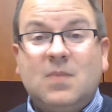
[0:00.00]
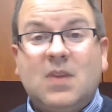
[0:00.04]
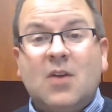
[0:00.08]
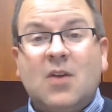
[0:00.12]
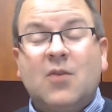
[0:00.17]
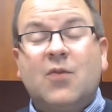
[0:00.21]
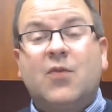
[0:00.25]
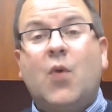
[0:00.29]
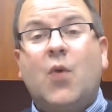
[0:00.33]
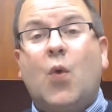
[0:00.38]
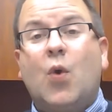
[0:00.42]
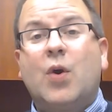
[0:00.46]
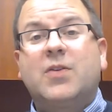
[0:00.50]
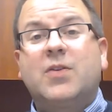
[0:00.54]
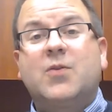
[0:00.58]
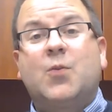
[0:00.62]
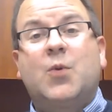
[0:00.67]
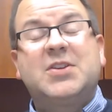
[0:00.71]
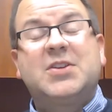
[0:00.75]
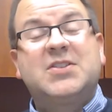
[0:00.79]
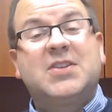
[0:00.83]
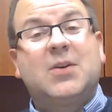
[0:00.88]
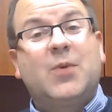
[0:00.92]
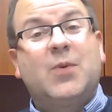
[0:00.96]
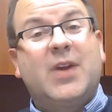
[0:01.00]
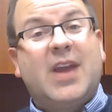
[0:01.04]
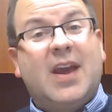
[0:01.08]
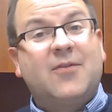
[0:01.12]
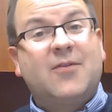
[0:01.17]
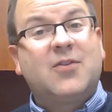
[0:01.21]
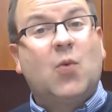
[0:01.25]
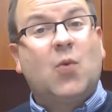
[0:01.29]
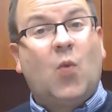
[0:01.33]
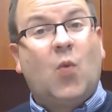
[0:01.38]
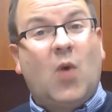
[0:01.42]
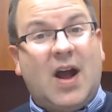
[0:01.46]
Fourth, we said we have
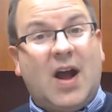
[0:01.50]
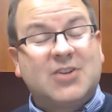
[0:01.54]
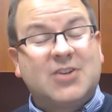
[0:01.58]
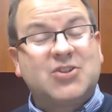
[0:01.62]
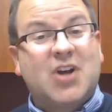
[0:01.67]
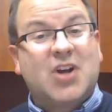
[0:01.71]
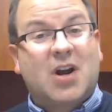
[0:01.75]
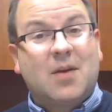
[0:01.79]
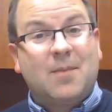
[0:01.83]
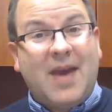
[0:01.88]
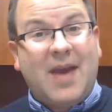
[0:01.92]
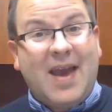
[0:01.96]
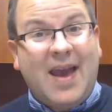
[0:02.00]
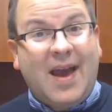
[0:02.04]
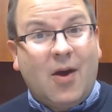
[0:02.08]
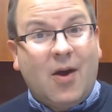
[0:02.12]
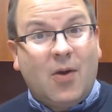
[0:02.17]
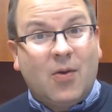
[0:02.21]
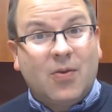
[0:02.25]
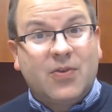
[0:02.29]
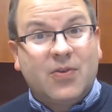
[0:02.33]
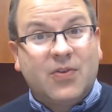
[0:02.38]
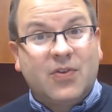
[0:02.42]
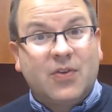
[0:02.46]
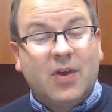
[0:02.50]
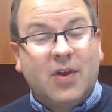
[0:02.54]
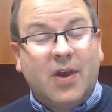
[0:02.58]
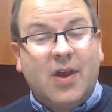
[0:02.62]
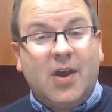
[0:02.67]
to watch our mouths.